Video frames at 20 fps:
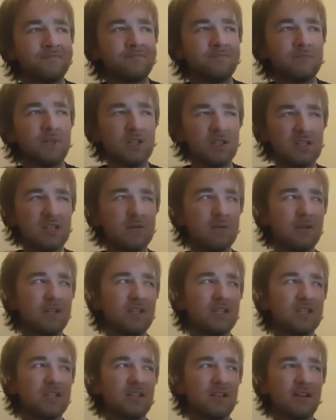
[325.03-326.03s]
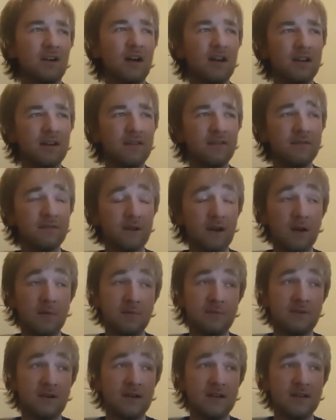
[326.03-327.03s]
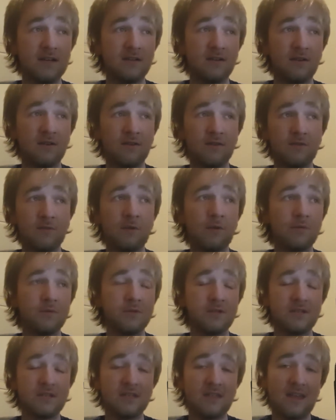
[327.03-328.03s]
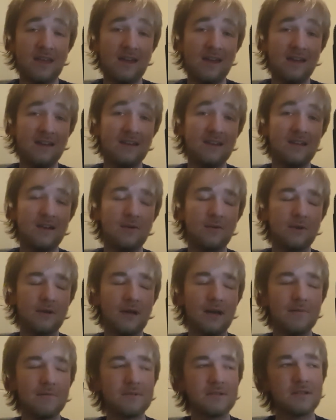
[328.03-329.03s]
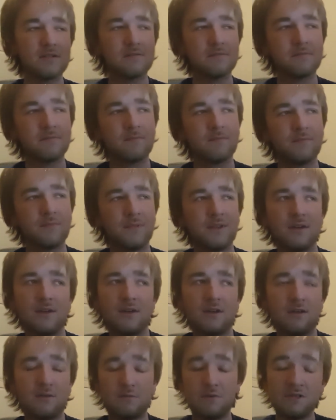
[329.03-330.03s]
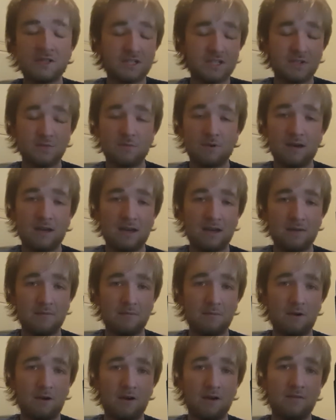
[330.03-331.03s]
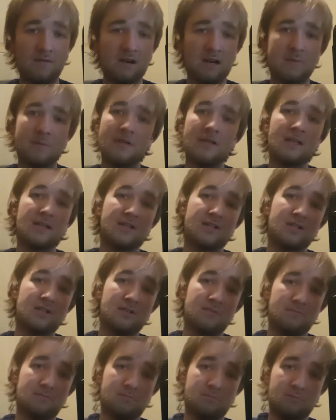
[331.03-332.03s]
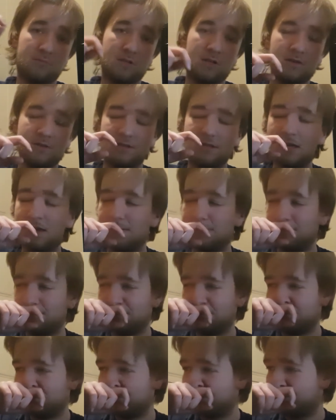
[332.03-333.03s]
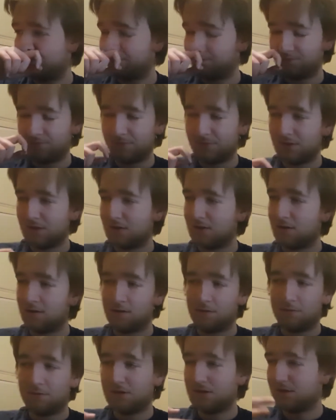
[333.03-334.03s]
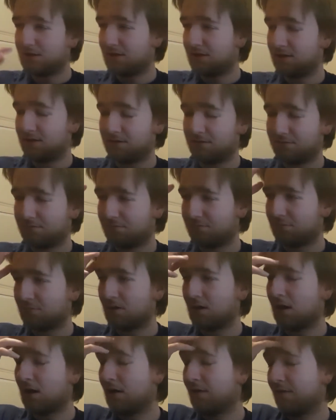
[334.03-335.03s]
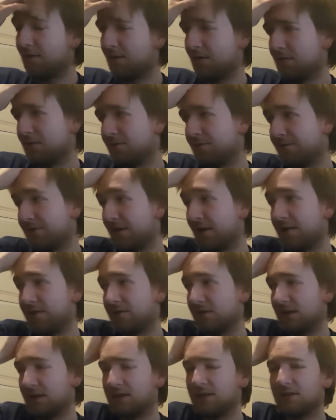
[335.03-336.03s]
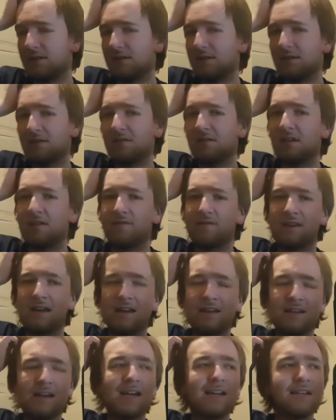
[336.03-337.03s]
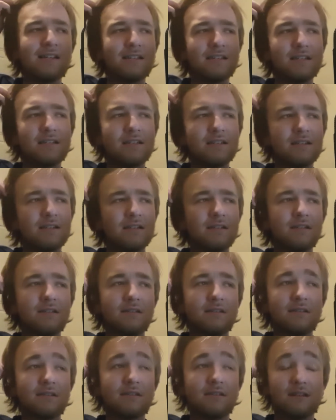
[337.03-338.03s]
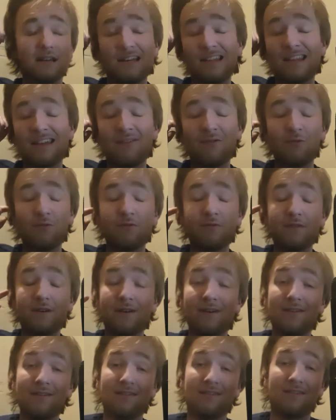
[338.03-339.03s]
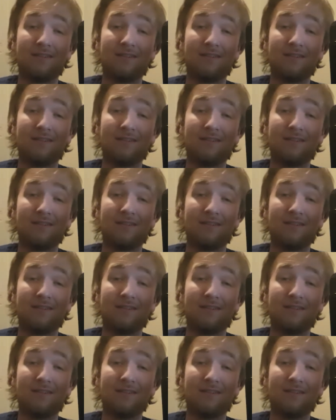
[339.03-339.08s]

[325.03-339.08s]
Most of them are just a kind of upgrade on what was there in the old games. Which is where my recommendation goes down. Because I've owned 5, 6, 7 and 8. And they're all fun.